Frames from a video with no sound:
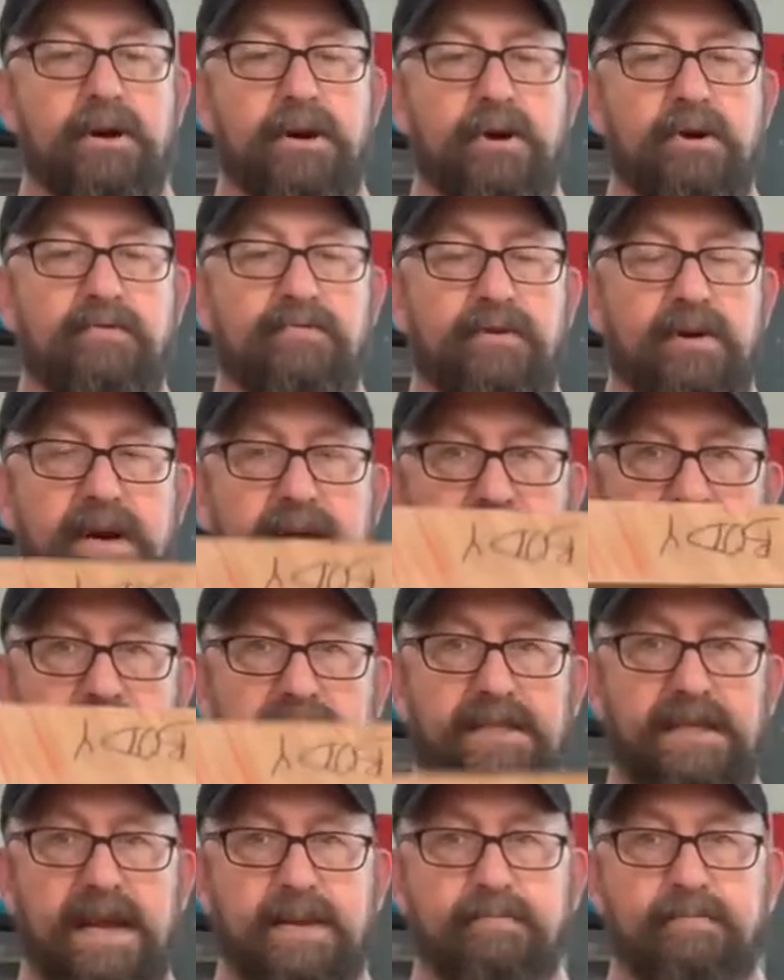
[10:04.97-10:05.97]
over and
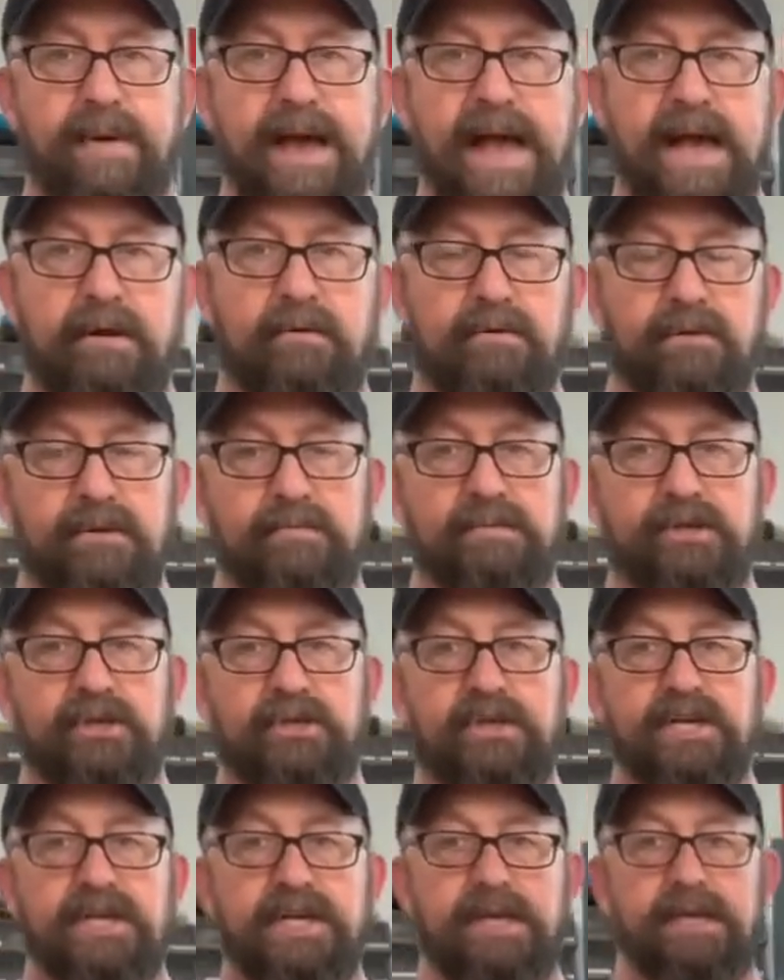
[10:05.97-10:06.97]
set back on the
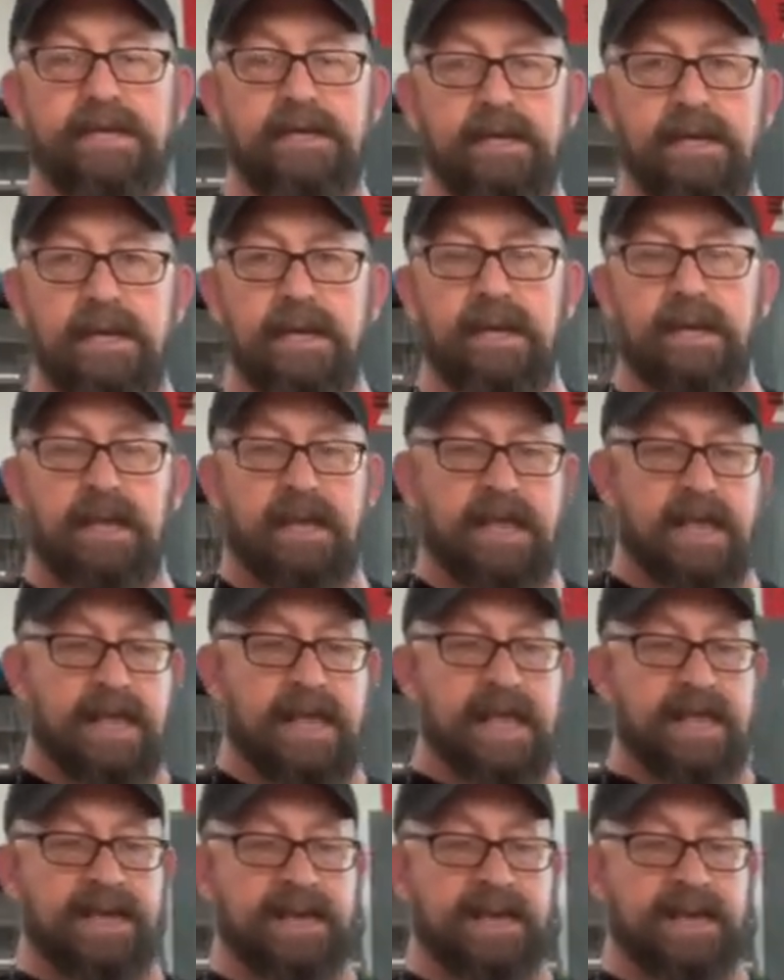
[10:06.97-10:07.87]
machine, and